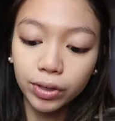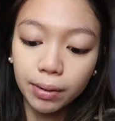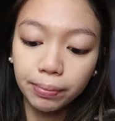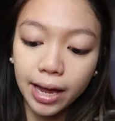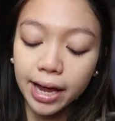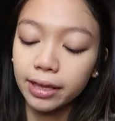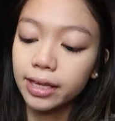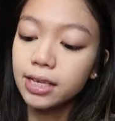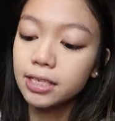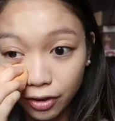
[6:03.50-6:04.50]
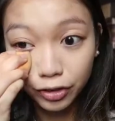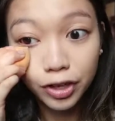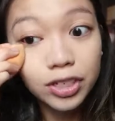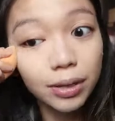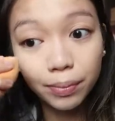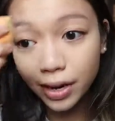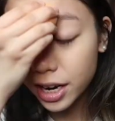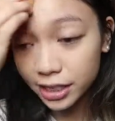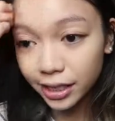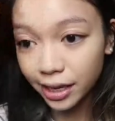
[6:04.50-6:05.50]
when applying this. If you use a
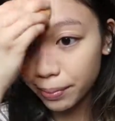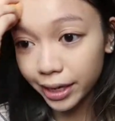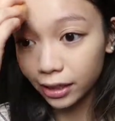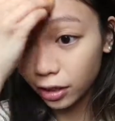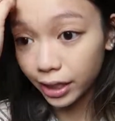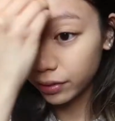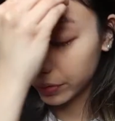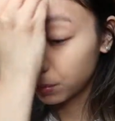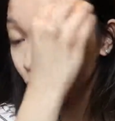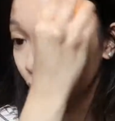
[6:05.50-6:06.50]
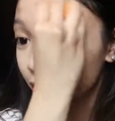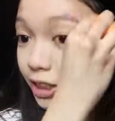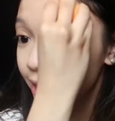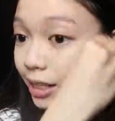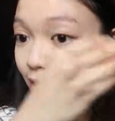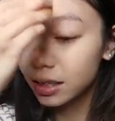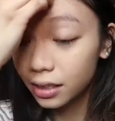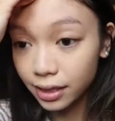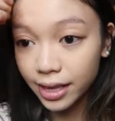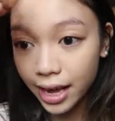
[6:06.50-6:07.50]
brush, it can make it look even more
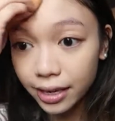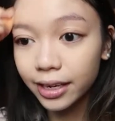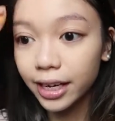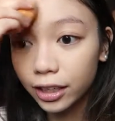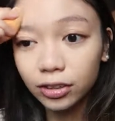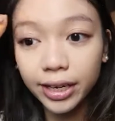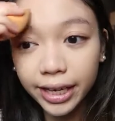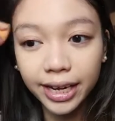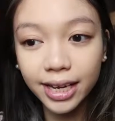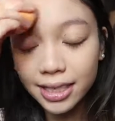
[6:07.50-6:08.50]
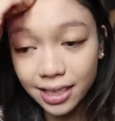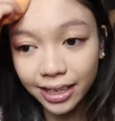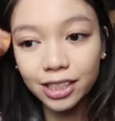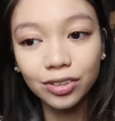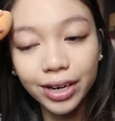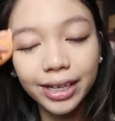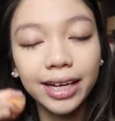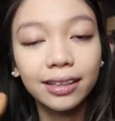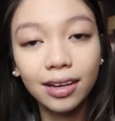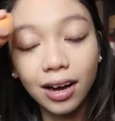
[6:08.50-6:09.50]
sheer than it already is. Like, it's already
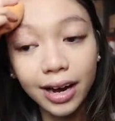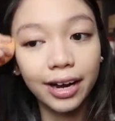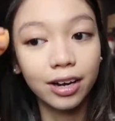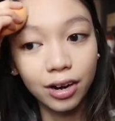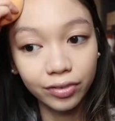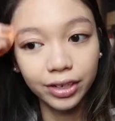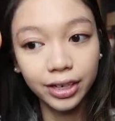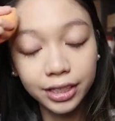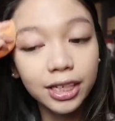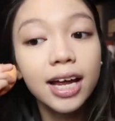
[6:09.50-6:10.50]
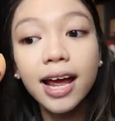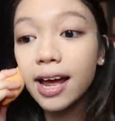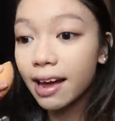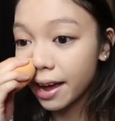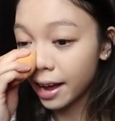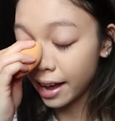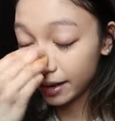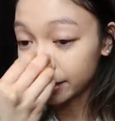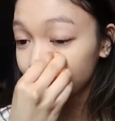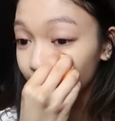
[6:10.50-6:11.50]
like not high coverage.
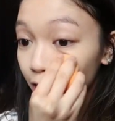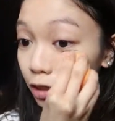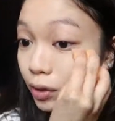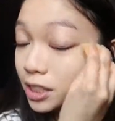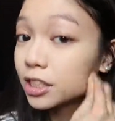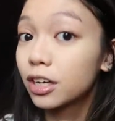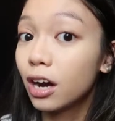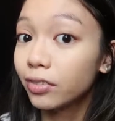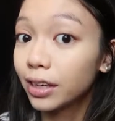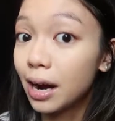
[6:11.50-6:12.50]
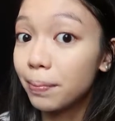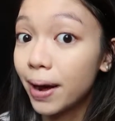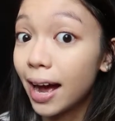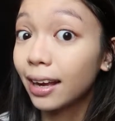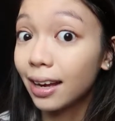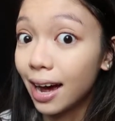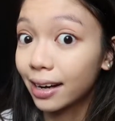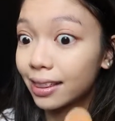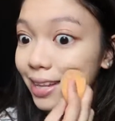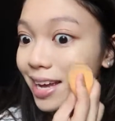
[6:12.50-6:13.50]
And your girl wants to cover up a
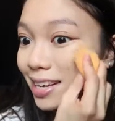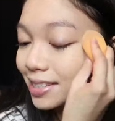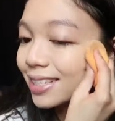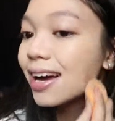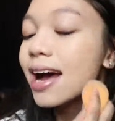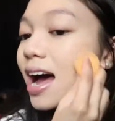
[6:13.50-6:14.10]
lot of things.